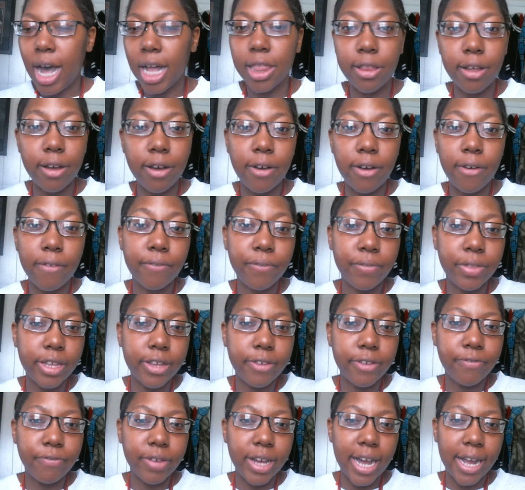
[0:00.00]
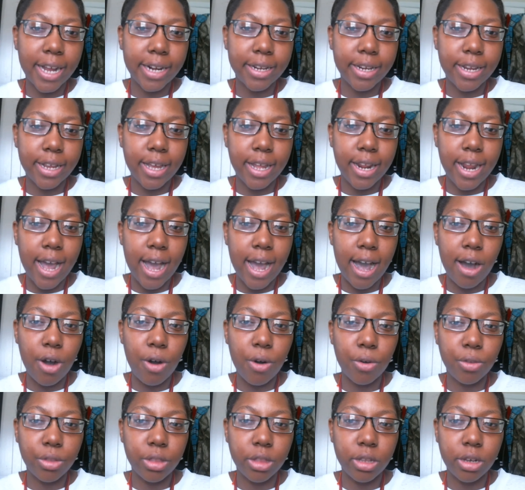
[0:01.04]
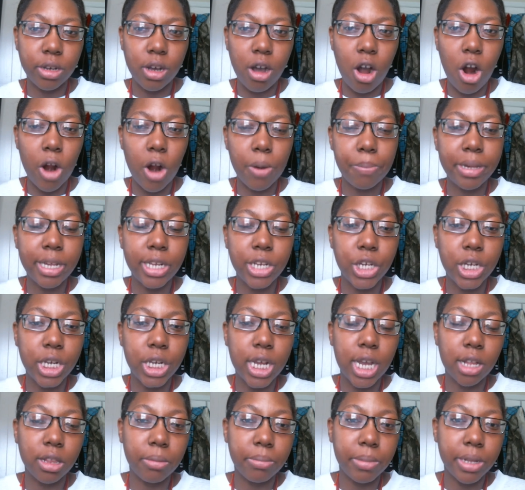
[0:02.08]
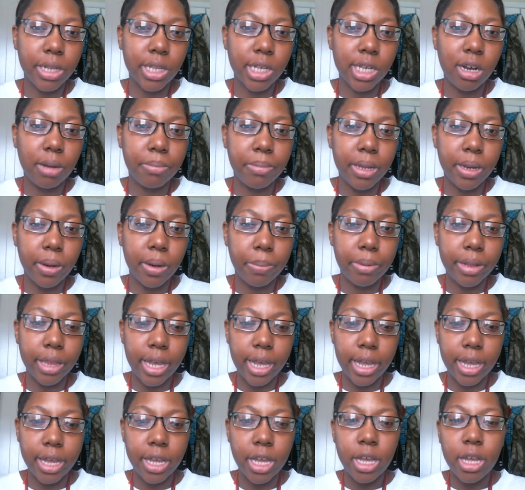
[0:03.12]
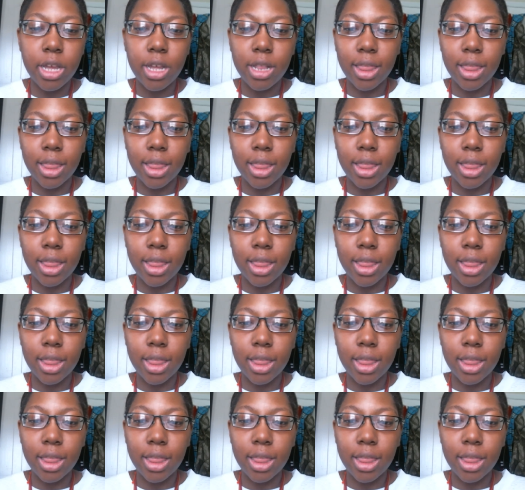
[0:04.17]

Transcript: I love the fact at how the RPG elements come into play.